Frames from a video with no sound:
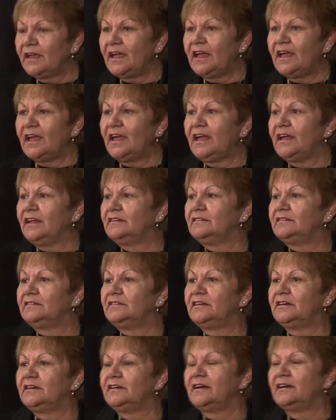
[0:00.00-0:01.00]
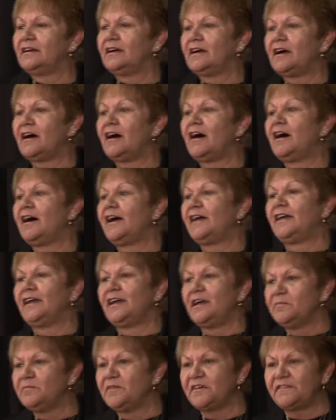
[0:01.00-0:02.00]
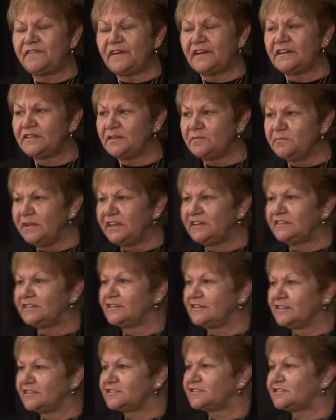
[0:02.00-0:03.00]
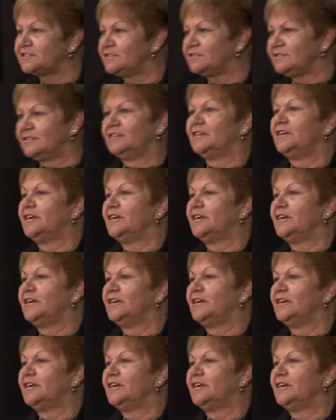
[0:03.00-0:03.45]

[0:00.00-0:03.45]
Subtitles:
And I am a fundamentalist